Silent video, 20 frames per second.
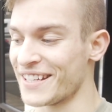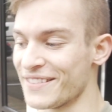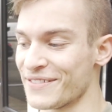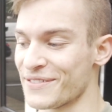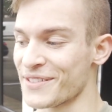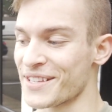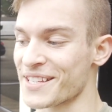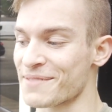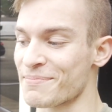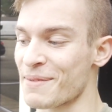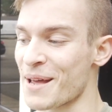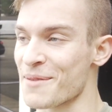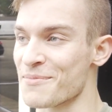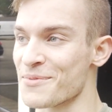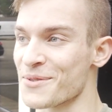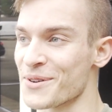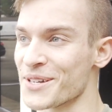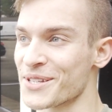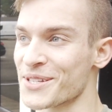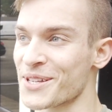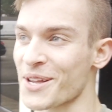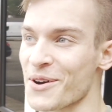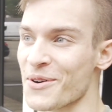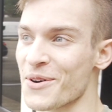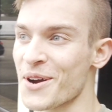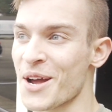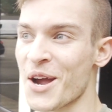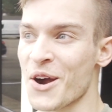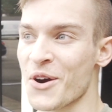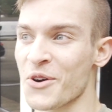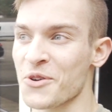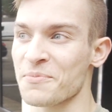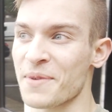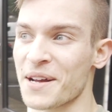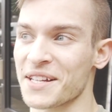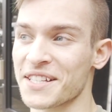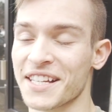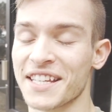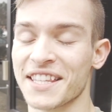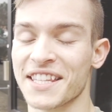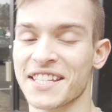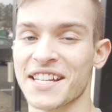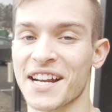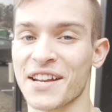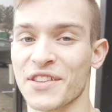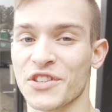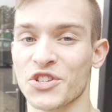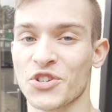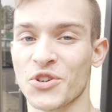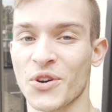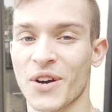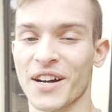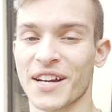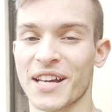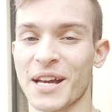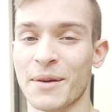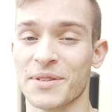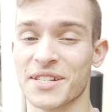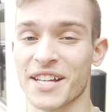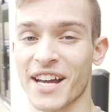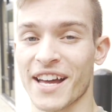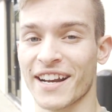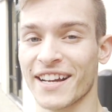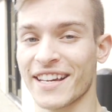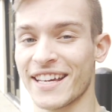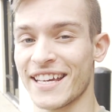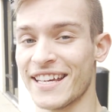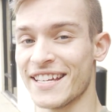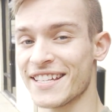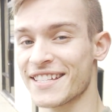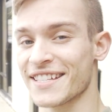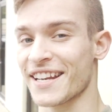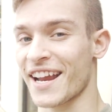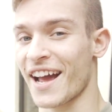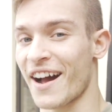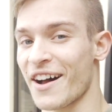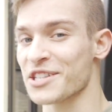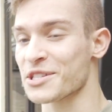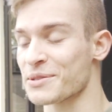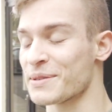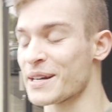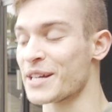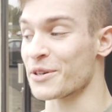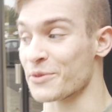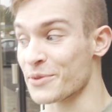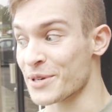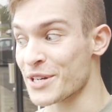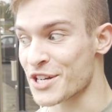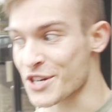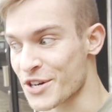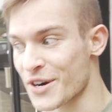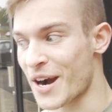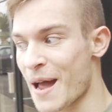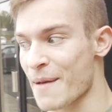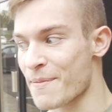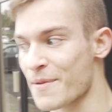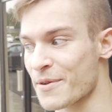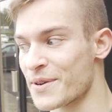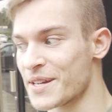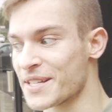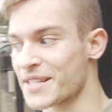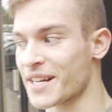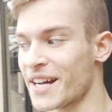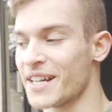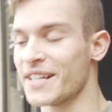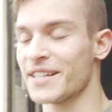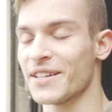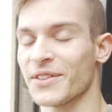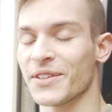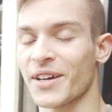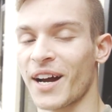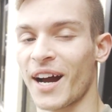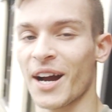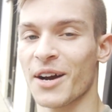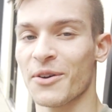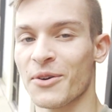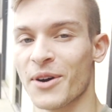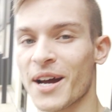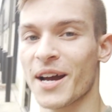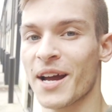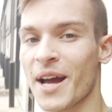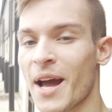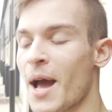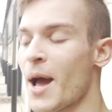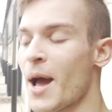for this bad boy. So we're about to get this out of the truck. It was kind of easing out, so we had to restrap it, retighten on the highway.